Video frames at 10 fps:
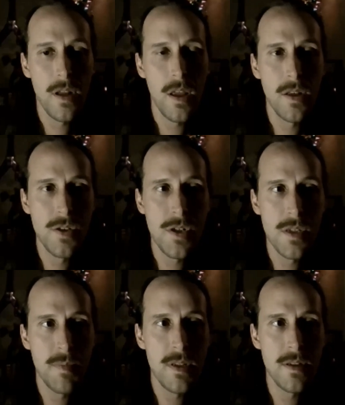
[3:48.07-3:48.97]
and
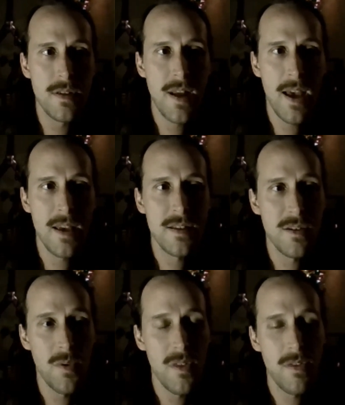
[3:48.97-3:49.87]
she's been
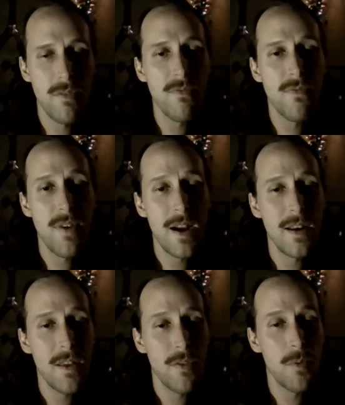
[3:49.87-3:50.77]
tasked with
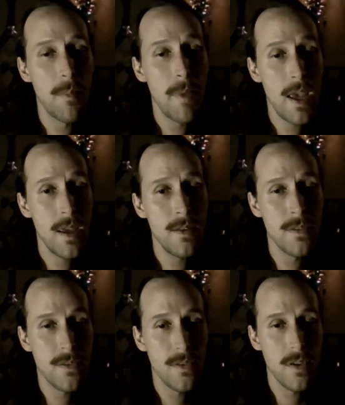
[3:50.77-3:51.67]
finding the
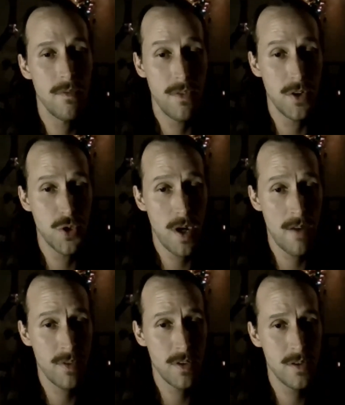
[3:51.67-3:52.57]
remains of the
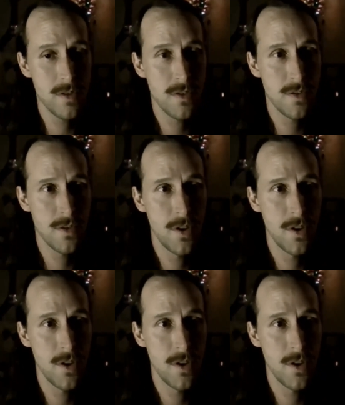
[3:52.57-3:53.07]
Travelers,